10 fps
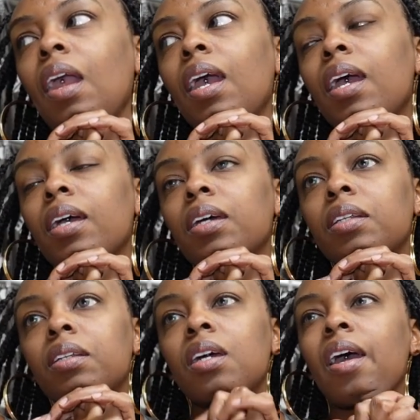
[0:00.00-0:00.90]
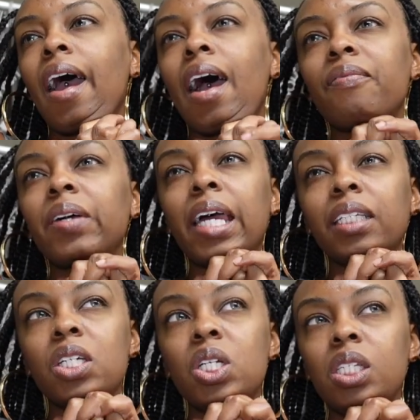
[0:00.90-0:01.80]
And I feel like
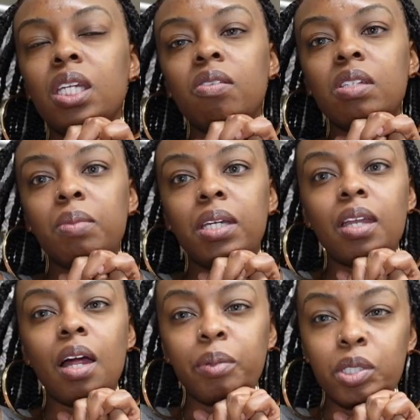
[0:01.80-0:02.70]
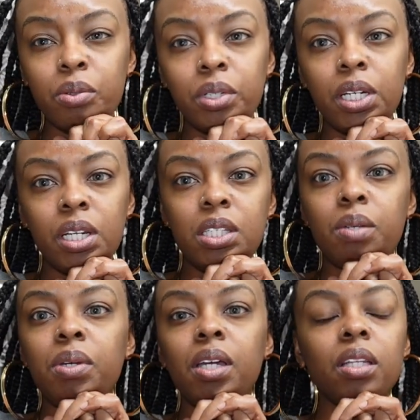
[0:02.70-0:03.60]
this just gives me an opportunity to
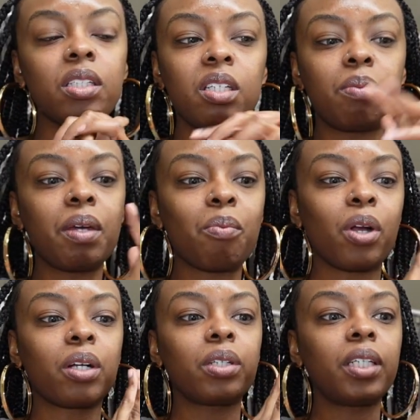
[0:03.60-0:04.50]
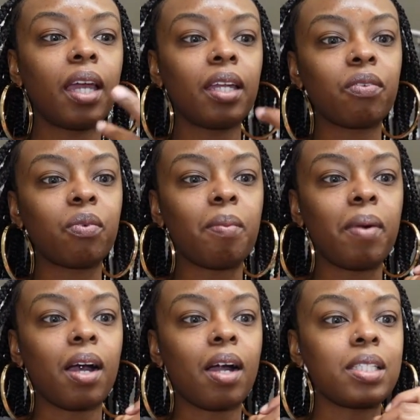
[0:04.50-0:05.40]
be a little bit more creative with
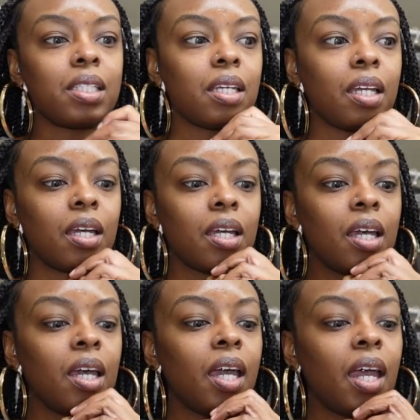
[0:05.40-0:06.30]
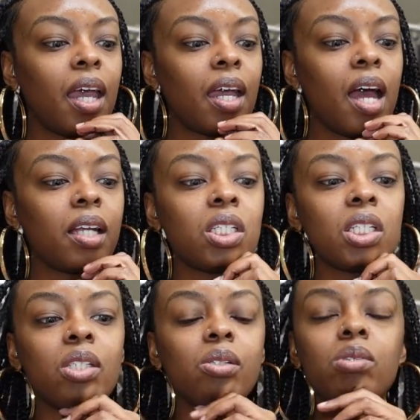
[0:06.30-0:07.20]
my content and kind of
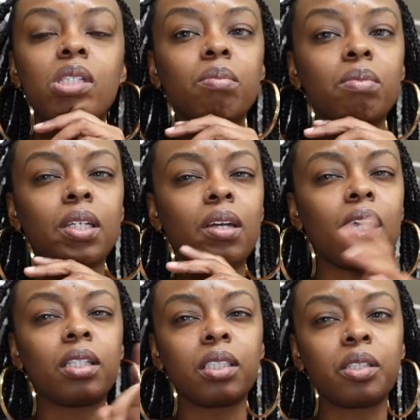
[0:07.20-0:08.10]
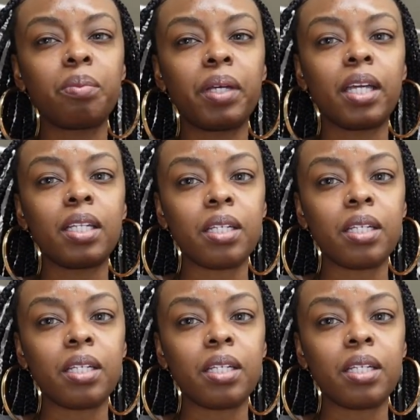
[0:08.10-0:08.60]
just do something a little bit